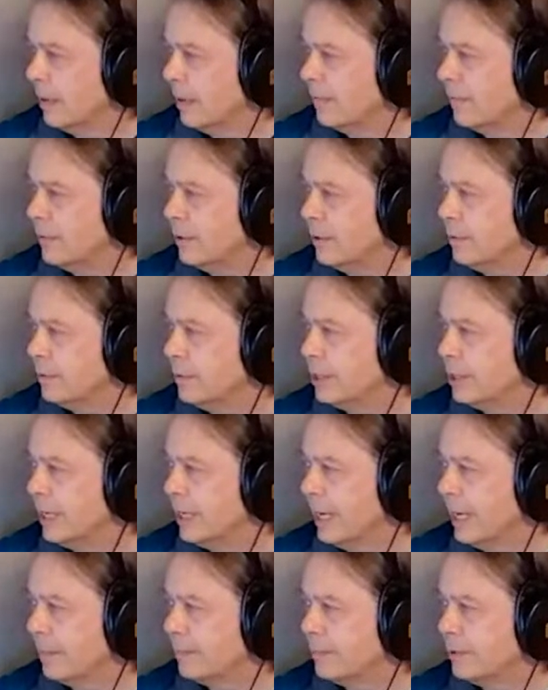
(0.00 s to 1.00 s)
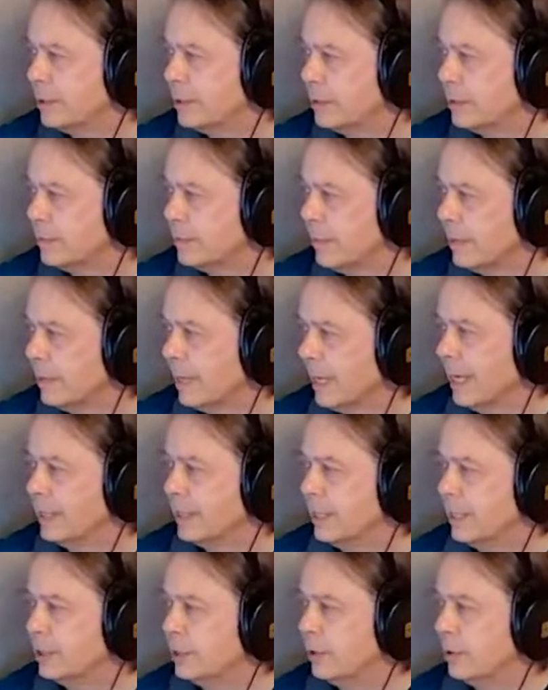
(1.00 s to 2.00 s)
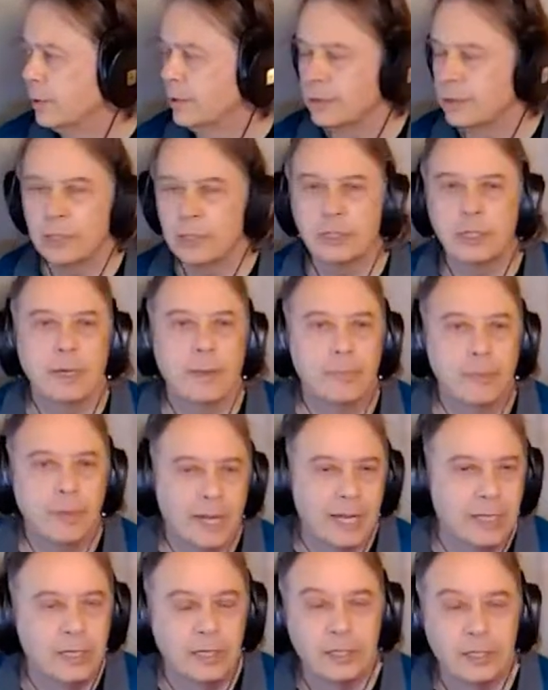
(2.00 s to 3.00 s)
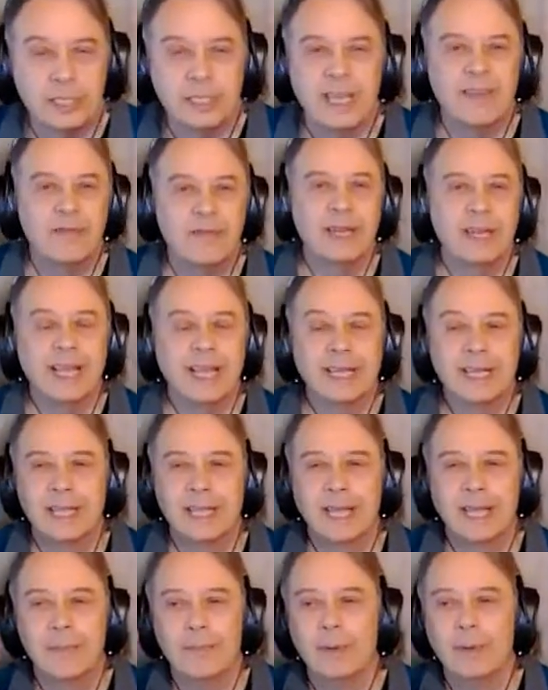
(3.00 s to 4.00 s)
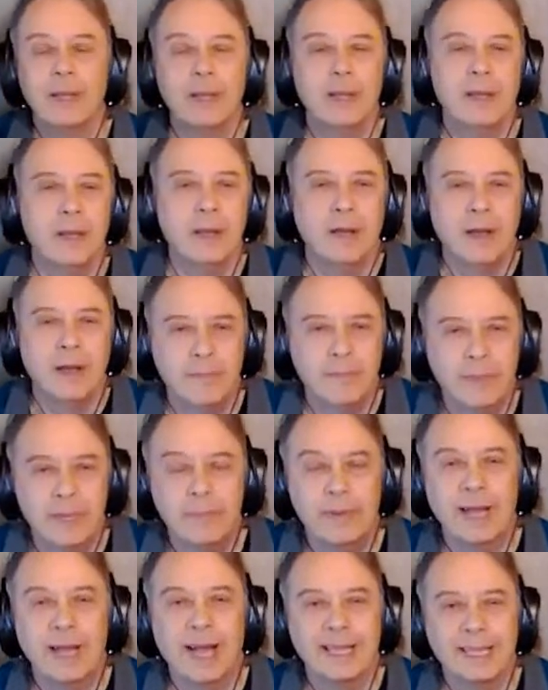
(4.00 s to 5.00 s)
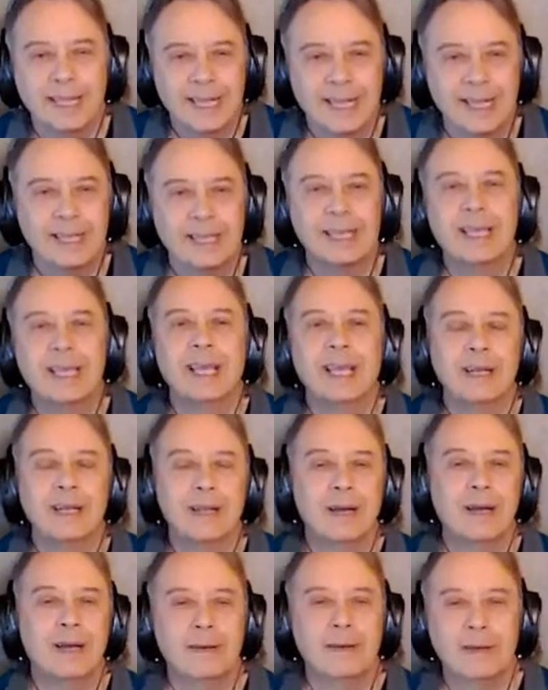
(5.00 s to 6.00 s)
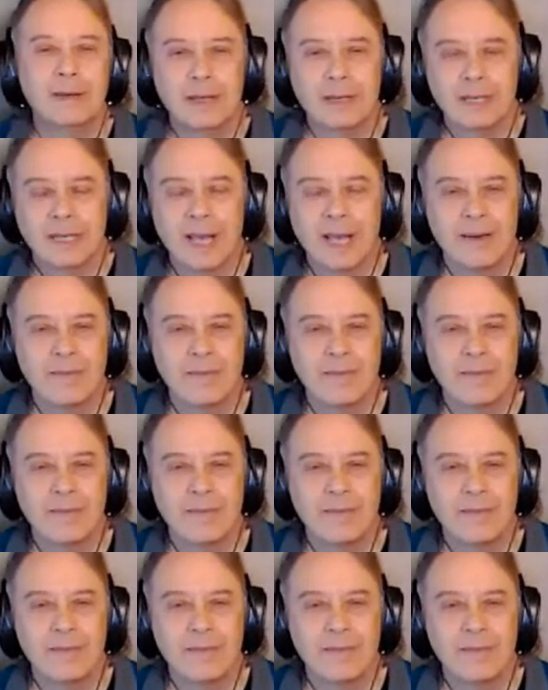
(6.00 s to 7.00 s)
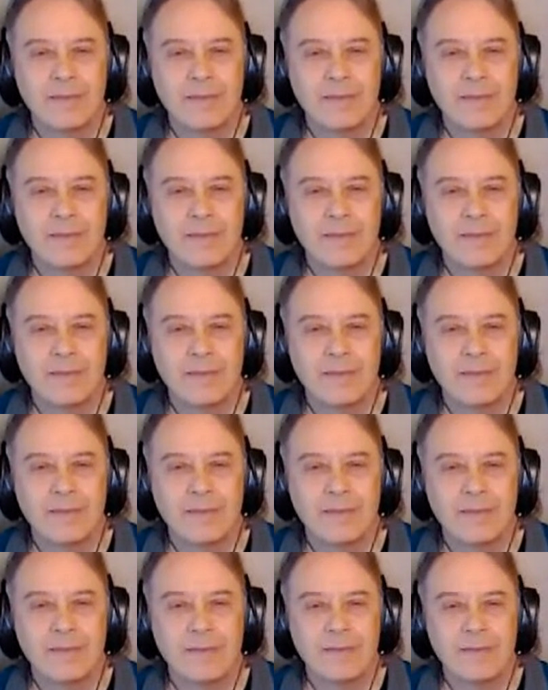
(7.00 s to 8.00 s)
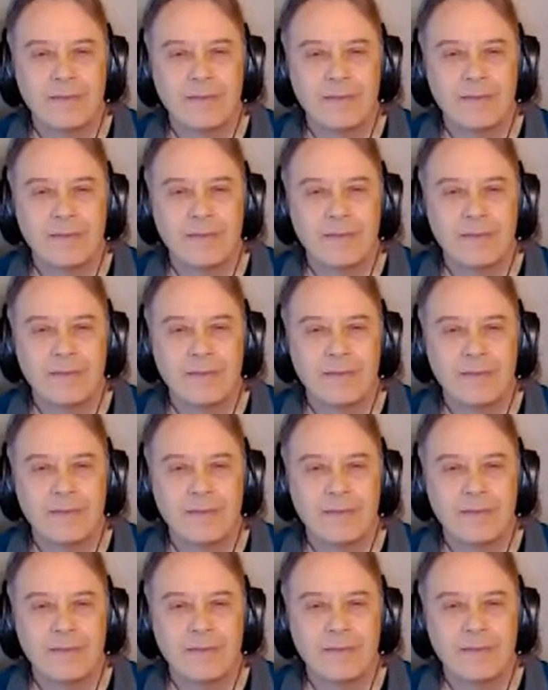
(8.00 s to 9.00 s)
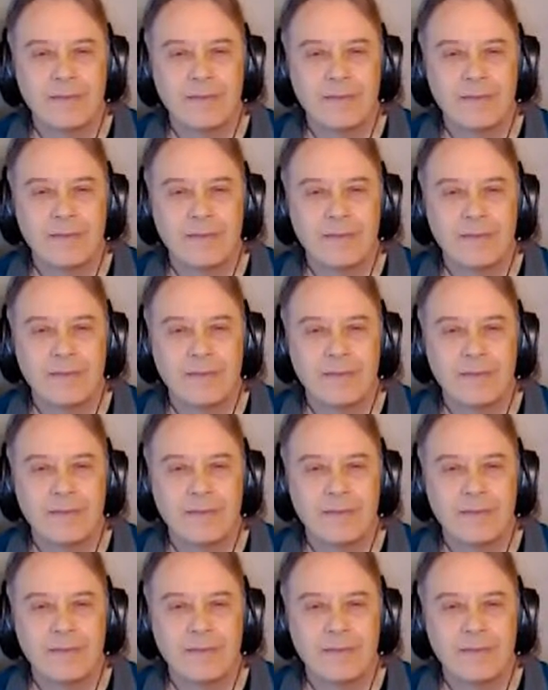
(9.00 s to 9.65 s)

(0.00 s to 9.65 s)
few tips, and then Jules is going to play a little 7/8 clip of me behind the kit, kind of a Zoom sound check that played a little